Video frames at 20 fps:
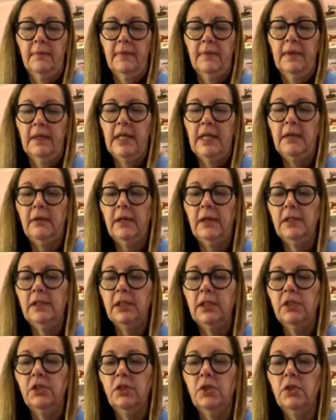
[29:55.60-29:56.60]
Now, it
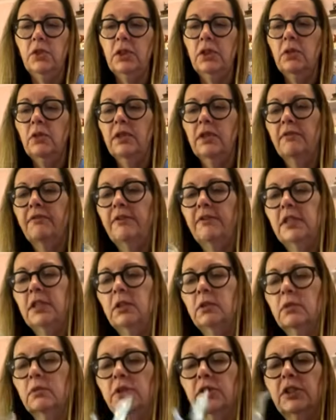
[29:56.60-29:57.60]
did show you on the
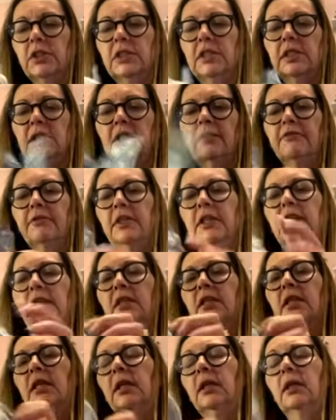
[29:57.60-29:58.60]
video, she did a funny
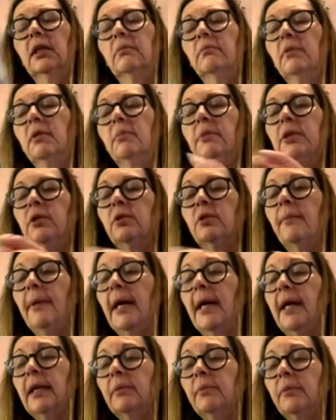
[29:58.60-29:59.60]
thing. Maybe you
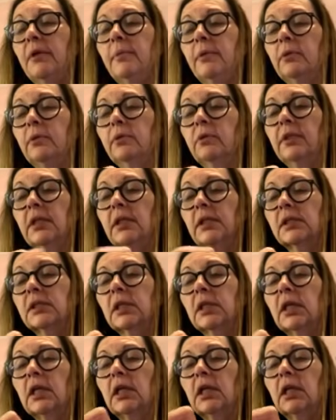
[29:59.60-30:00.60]
bag people know this.
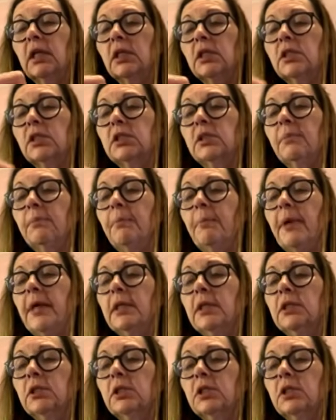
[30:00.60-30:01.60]
She
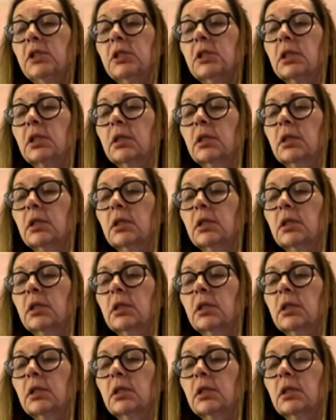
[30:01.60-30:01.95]
pinched